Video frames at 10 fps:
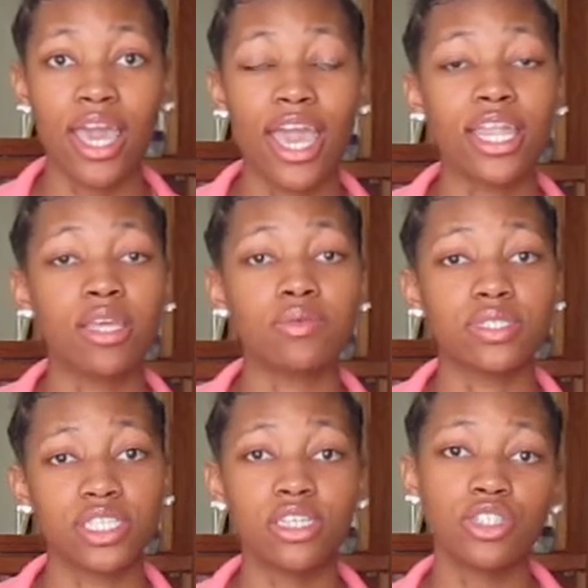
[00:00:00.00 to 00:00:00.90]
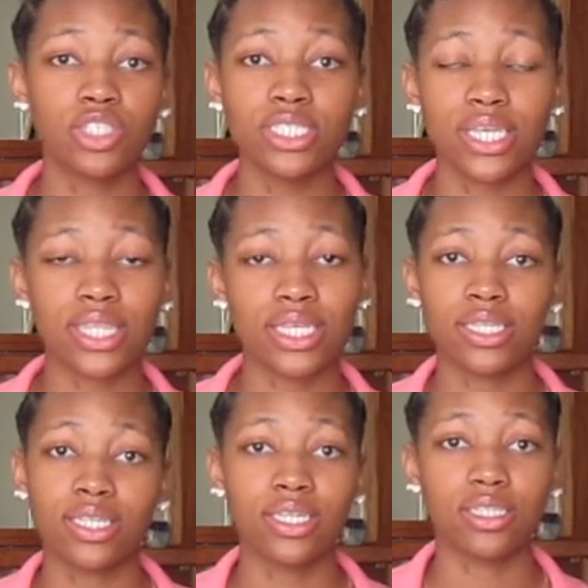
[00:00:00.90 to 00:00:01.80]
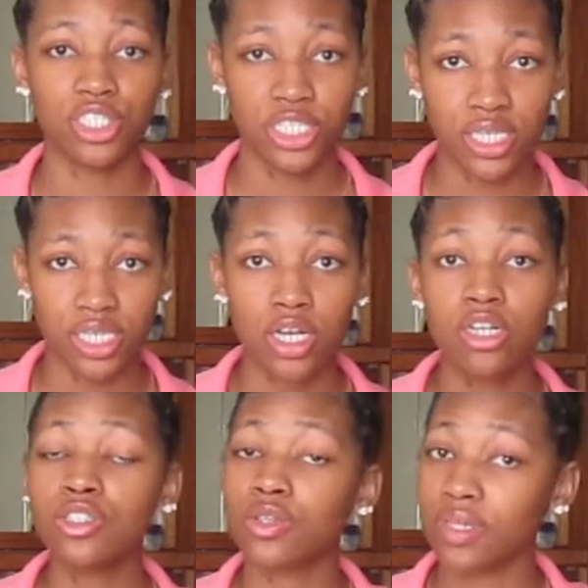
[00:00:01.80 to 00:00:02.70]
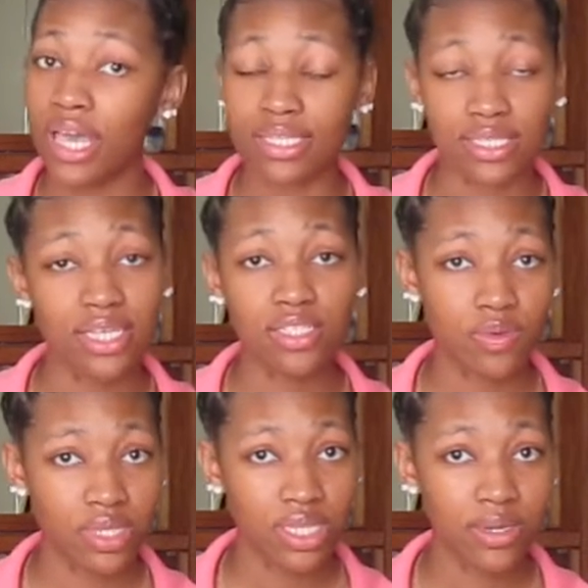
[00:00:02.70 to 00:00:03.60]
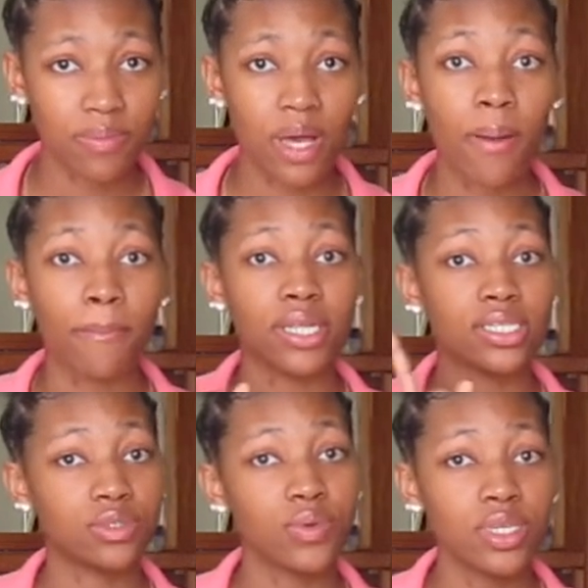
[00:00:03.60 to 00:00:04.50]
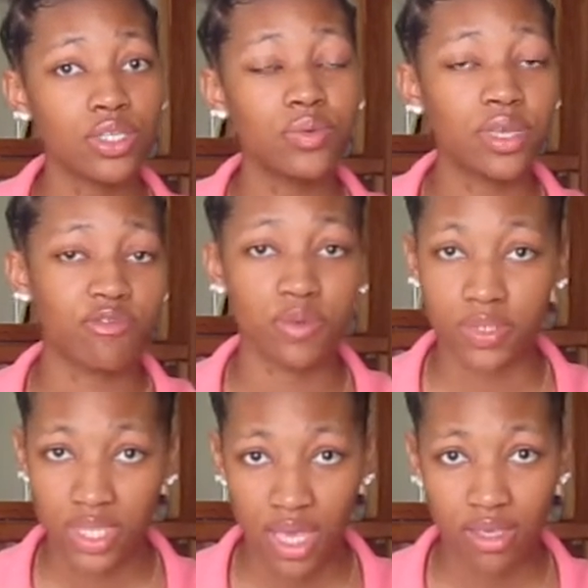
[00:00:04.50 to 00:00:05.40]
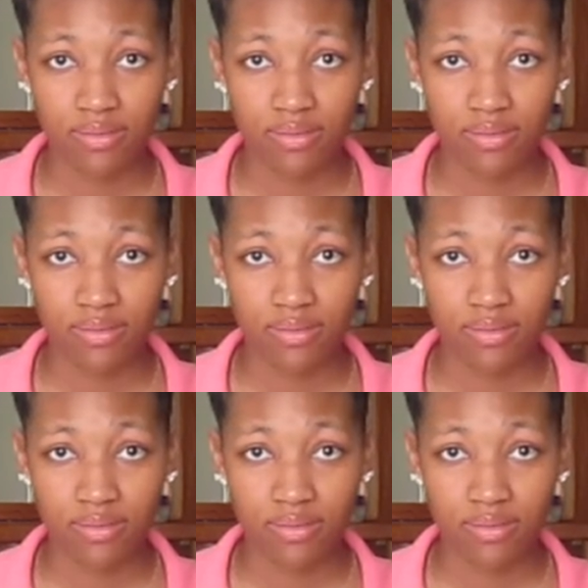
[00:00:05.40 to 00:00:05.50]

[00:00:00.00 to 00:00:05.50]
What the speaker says: And it was their choice at the end of the day to cheat. So yes, that's on them, but it's on you if you stay.